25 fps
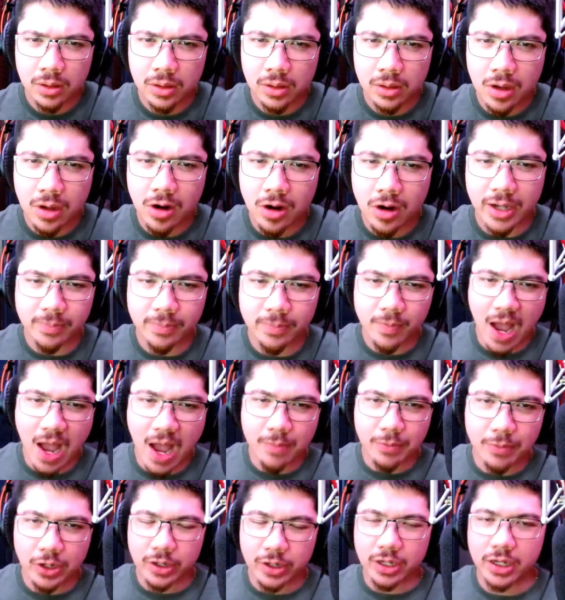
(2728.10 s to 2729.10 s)
All right. I'm
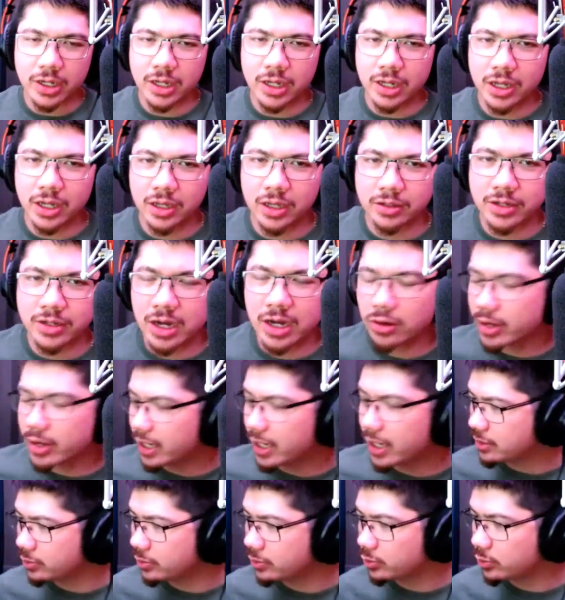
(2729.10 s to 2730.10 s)
gonna narrate
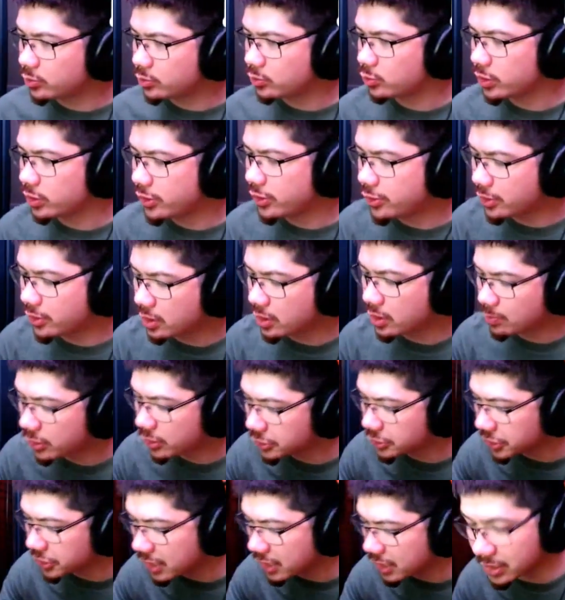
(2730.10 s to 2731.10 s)
with a British
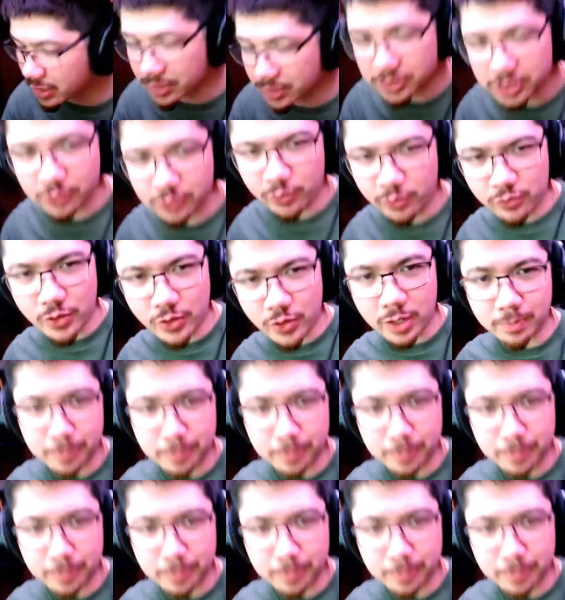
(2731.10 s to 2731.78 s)
accent just for fun.